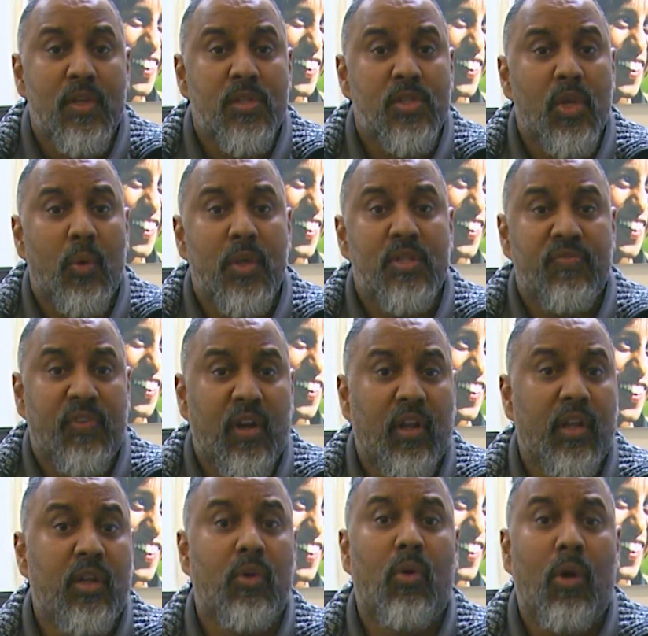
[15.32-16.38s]
So it's
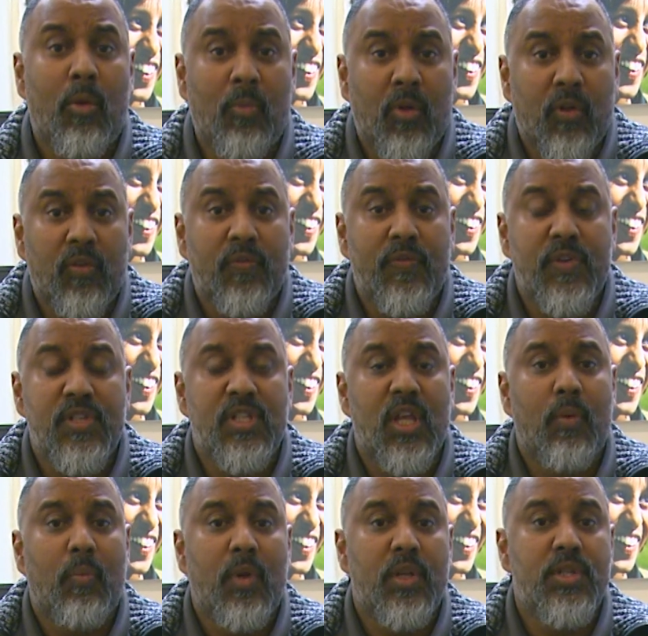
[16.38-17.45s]
fairly normal for
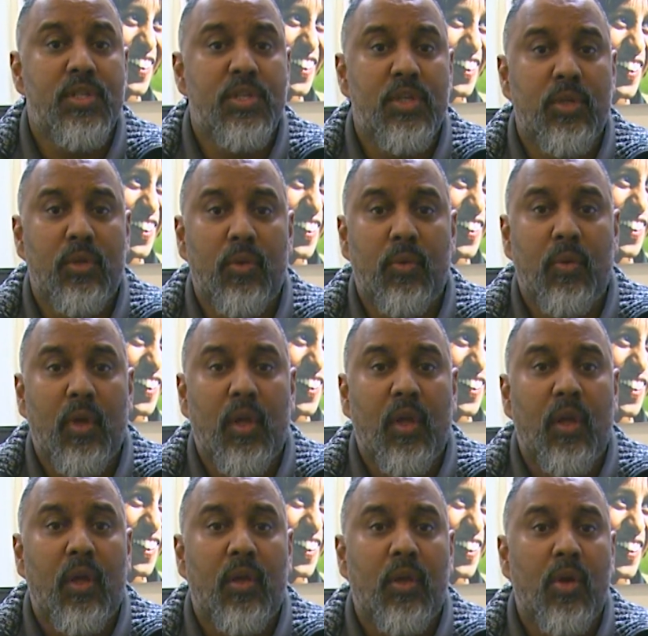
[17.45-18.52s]
someone to
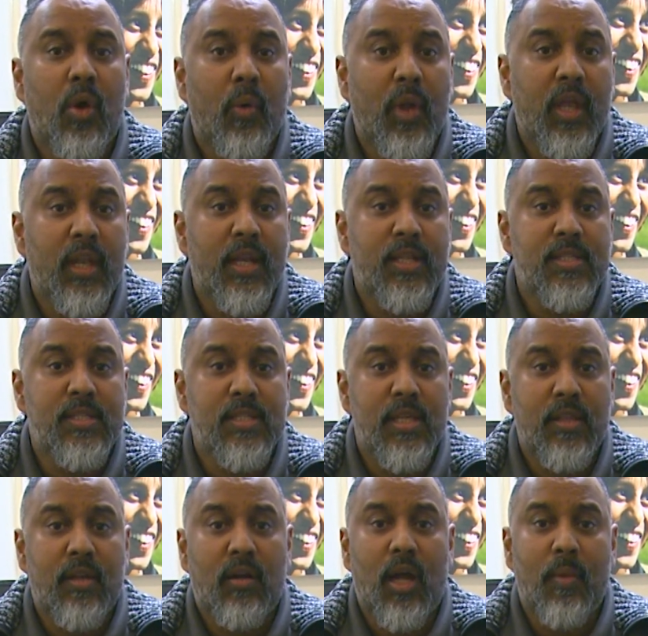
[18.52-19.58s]
go in and see their